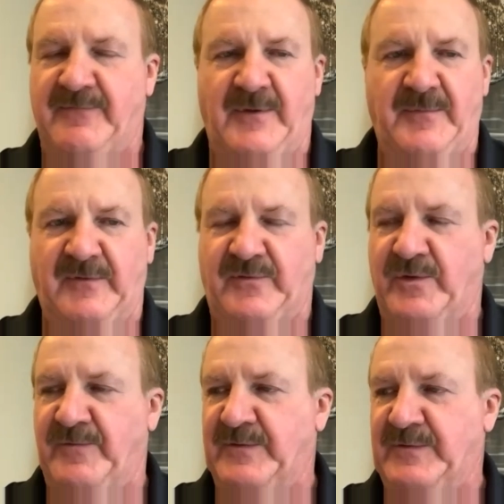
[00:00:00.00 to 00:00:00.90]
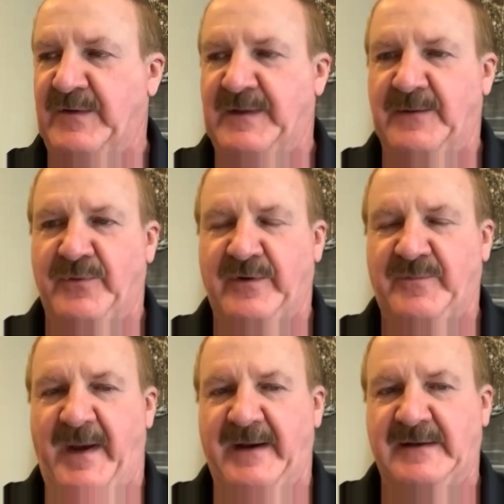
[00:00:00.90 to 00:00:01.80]
them the service that they were
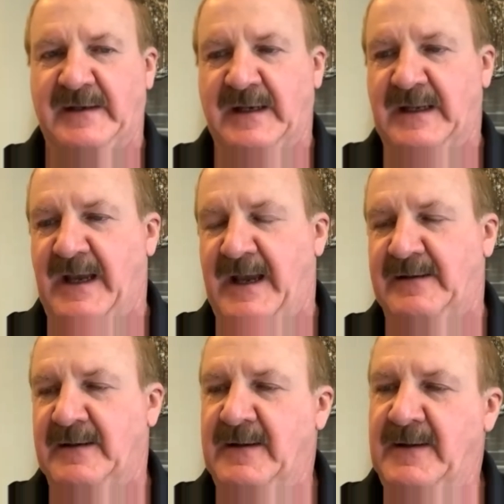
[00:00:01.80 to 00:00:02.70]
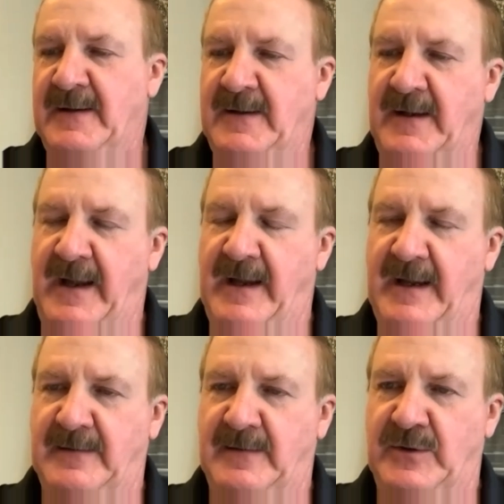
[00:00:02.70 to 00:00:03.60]
expecting to get.
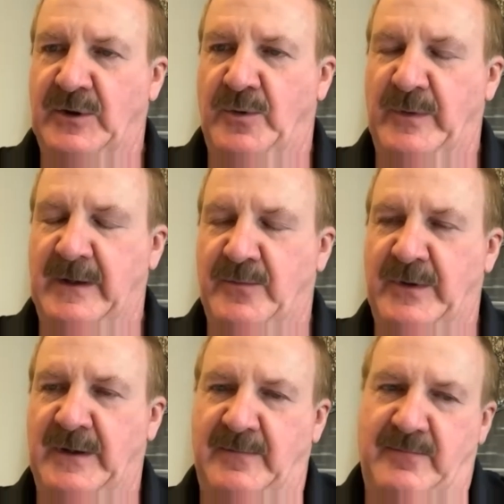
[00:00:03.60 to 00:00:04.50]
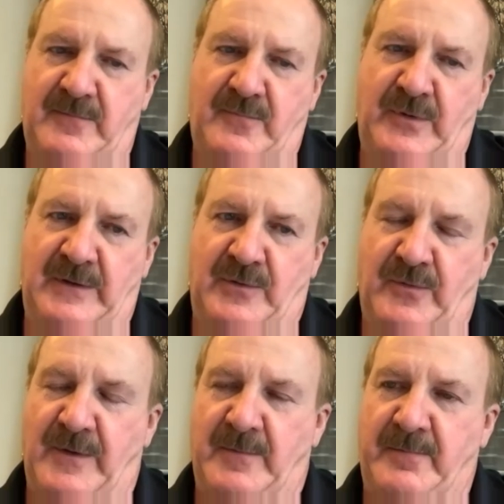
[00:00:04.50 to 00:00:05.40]
And we
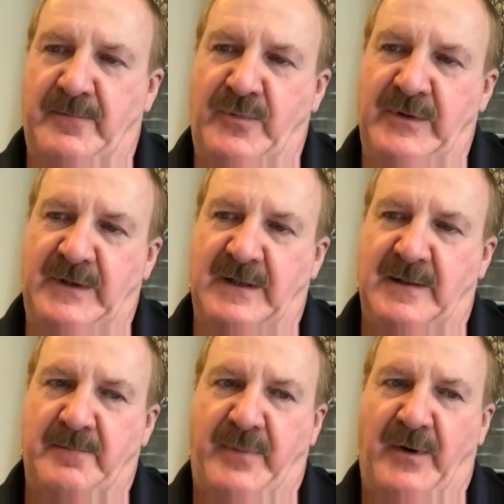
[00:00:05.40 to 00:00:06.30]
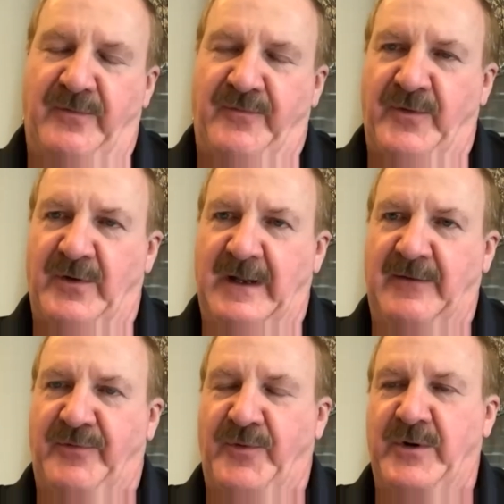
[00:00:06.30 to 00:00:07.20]
did them both for
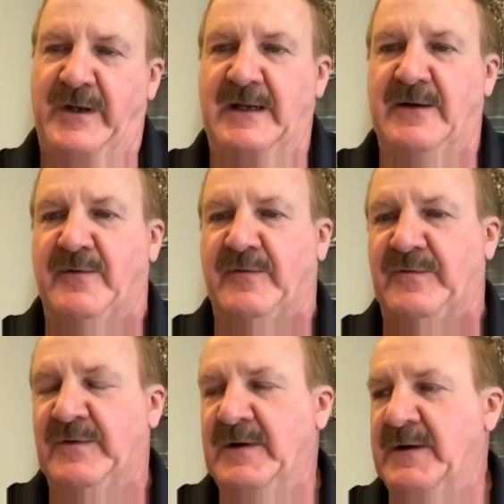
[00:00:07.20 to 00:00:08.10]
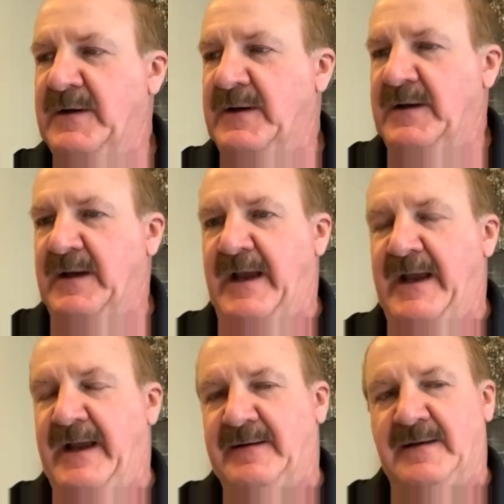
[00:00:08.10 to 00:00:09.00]
like 30 years.
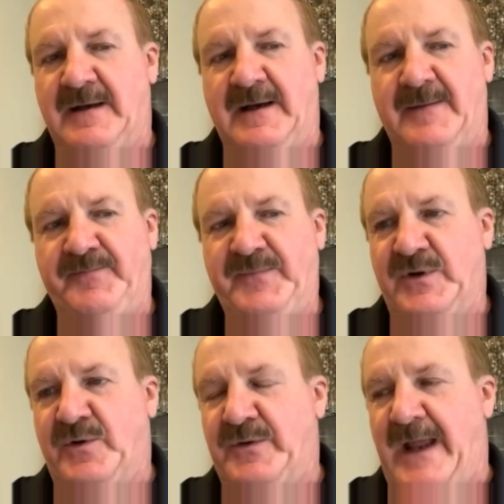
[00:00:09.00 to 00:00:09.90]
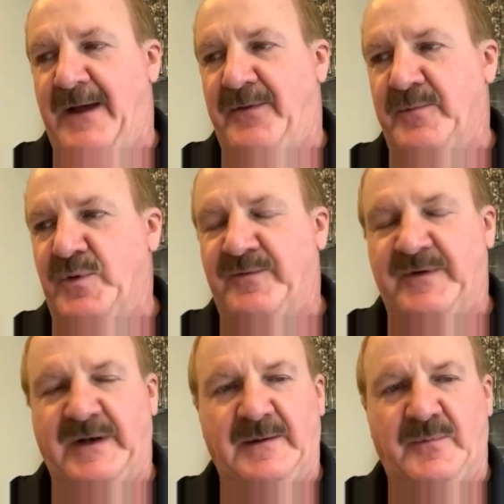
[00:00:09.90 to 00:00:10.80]
And now they're
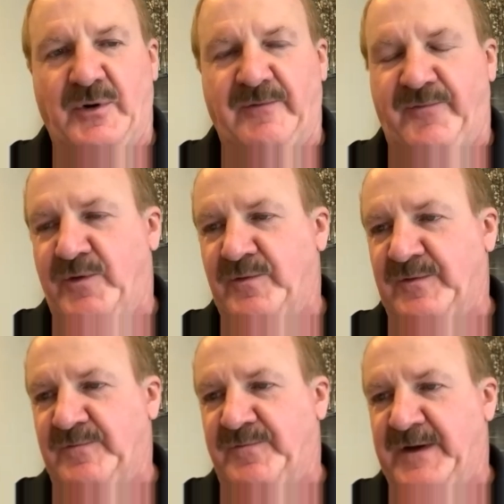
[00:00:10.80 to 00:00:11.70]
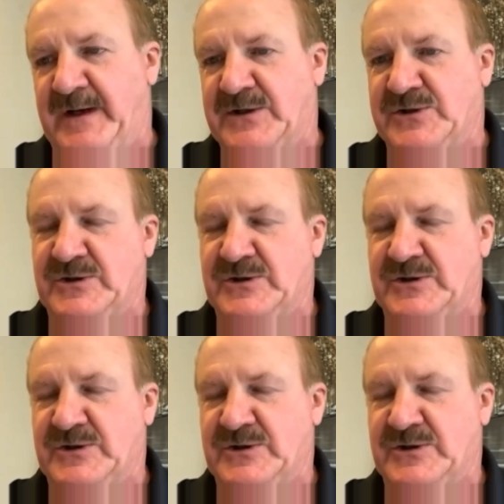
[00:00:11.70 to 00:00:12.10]
moving into more frozen fish,